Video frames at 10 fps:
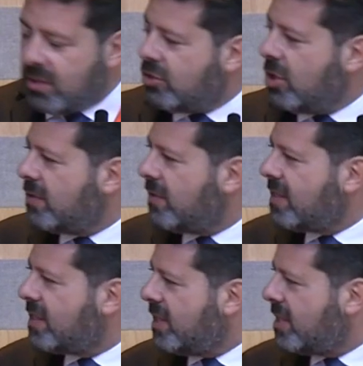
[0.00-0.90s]
Joseph
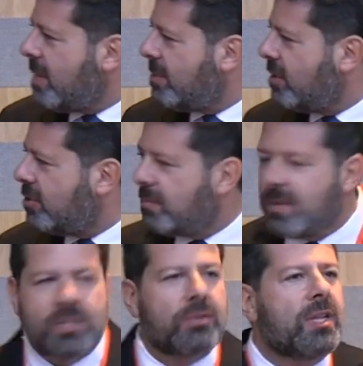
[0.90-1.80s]
Garcia, the Deputy Chief
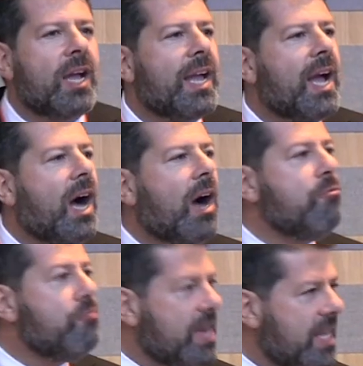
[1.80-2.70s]
Minister, and I are
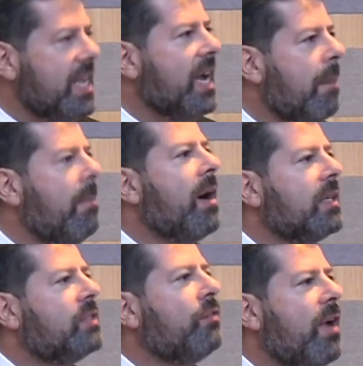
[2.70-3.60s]
really
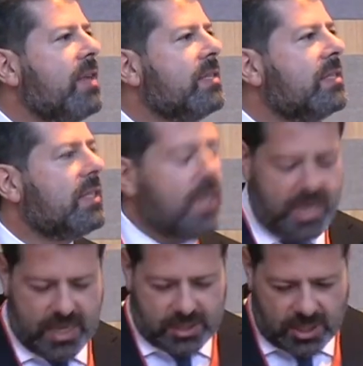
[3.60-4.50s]
amongst friends
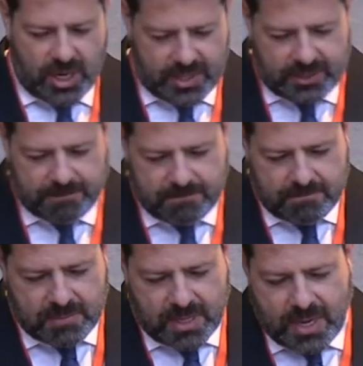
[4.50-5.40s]
here tonight.
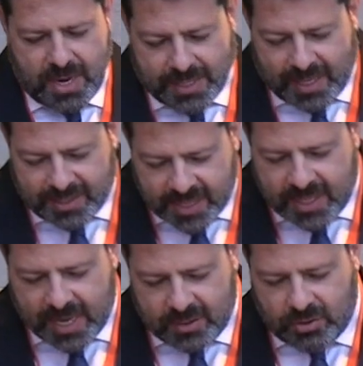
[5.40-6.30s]
And I say
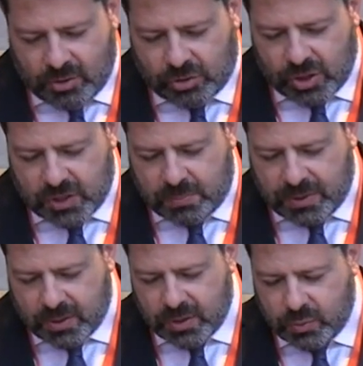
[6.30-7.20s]
that not just
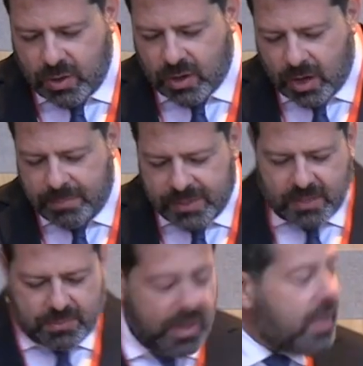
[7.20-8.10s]
because we are
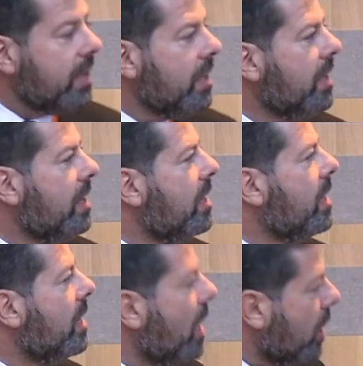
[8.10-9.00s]
accompanied by
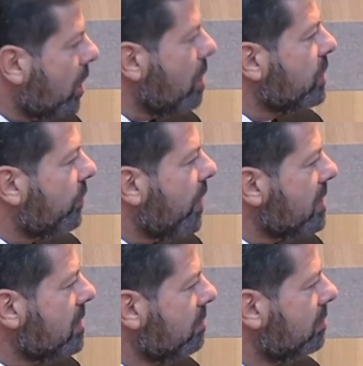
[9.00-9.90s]
a close
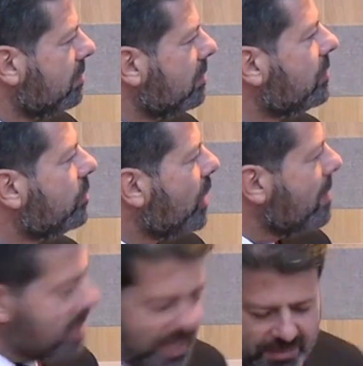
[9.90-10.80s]
friend,
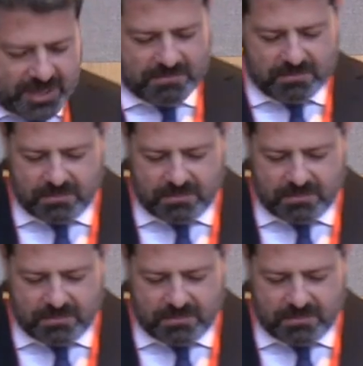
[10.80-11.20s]
James Cleverly.